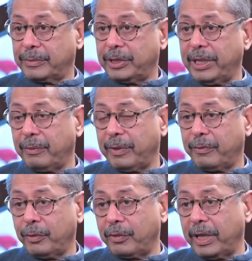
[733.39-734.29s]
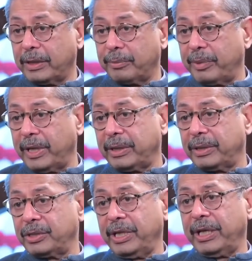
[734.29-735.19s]
See, if you break, break
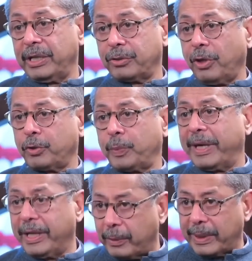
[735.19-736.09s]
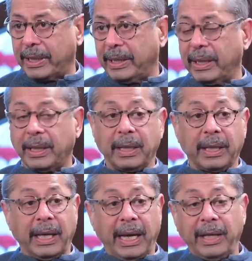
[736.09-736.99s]
the chain, it's not spreading quickly
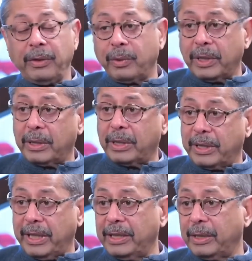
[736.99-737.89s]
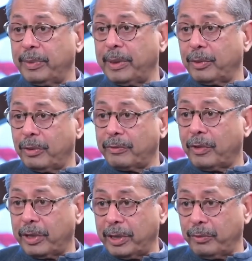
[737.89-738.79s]
and you can contain the people who have
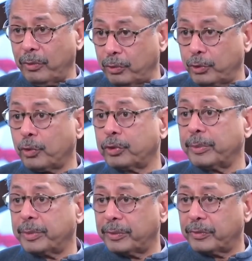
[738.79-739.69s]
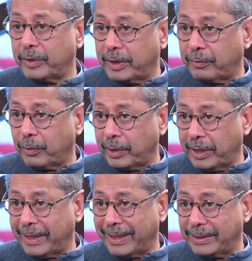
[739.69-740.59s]
got it who will show symptoms within
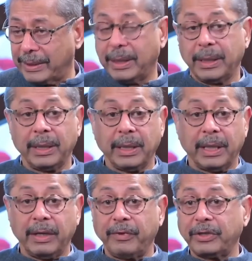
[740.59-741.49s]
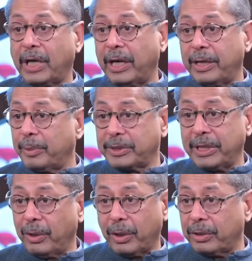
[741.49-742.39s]
14 days. If it's 100%
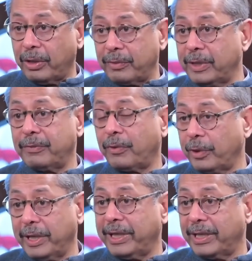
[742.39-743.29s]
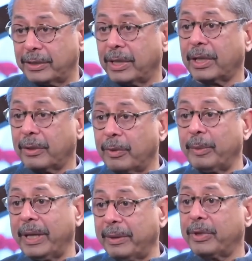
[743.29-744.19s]
lockdown within 14 days, we
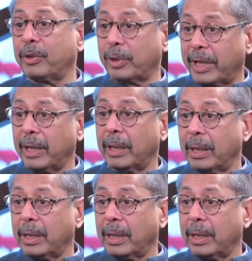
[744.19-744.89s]
may be okay.